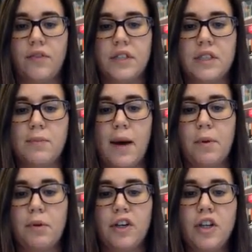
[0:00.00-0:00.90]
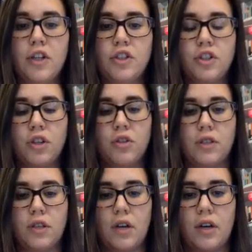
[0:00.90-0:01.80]
This map over here
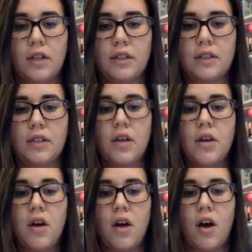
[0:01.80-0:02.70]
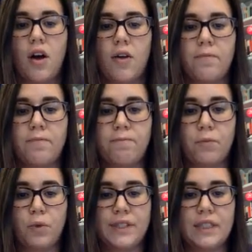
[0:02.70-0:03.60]
shows us,
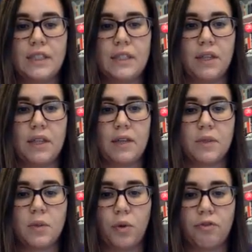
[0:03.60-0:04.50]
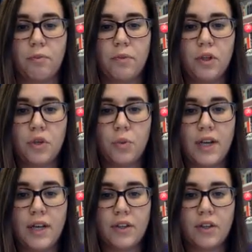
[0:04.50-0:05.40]
we see some of the names that we're familiar
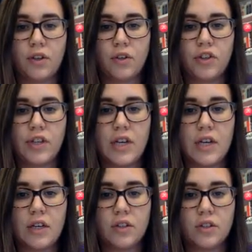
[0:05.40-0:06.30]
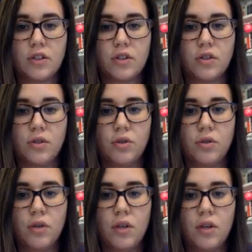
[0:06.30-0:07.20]
with: Creek,
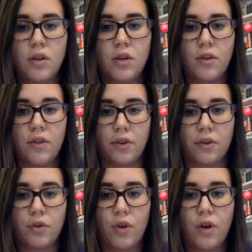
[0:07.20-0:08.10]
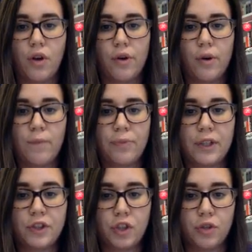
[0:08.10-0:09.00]
Sioux, the Crow,
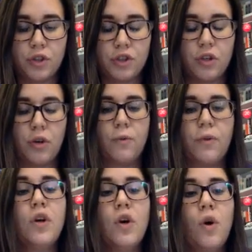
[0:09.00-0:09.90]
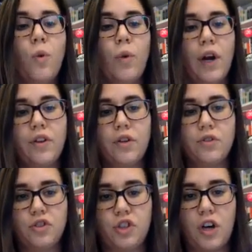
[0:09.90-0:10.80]
Shoshone, where
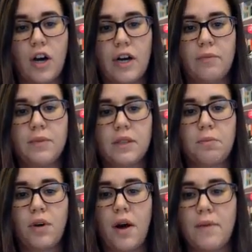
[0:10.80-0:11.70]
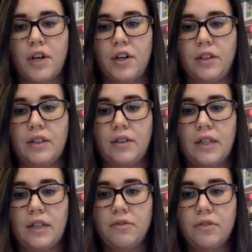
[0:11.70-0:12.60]
those tribes primarily
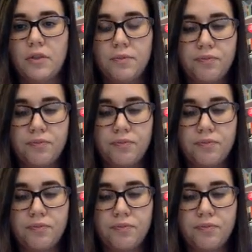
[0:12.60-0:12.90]
lived.